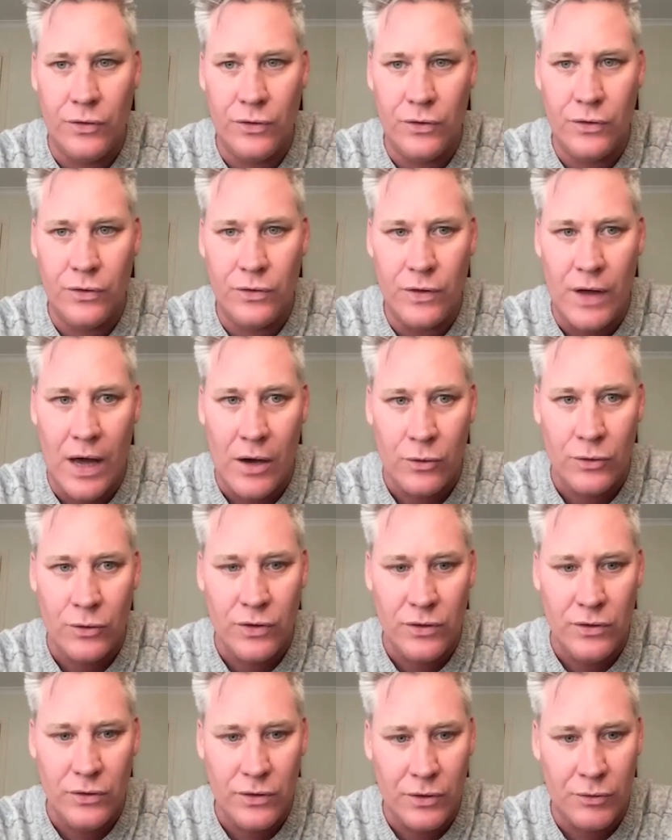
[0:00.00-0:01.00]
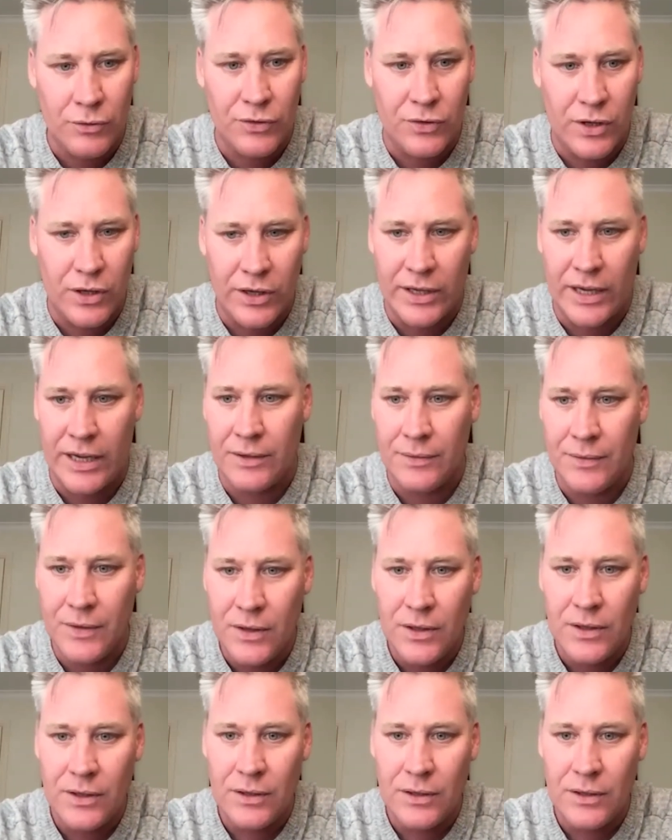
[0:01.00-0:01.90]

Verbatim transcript: thousand, I was like, okay,